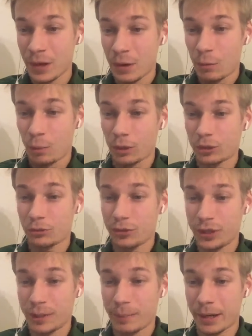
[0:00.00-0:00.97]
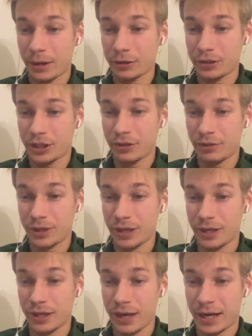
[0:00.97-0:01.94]
What do you think about
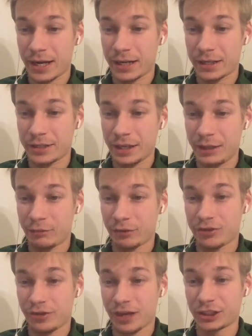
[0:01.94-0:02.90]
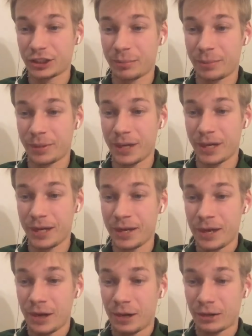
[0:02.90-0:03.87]
career at infrastructure PE
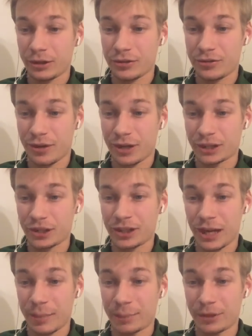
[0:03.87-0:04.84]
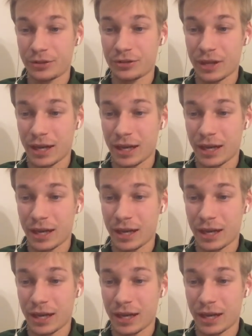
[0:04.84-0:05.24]
or construction companies,